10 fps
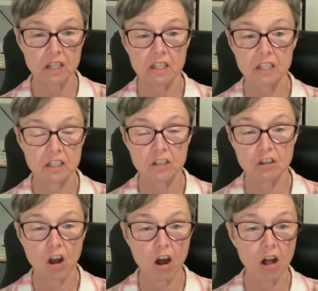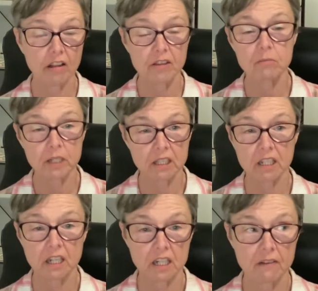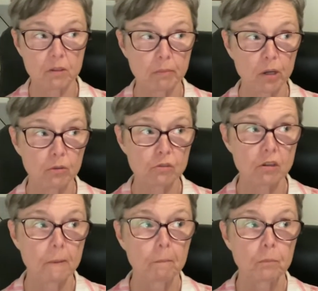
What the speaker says: and then all of the meat that he cut off the bones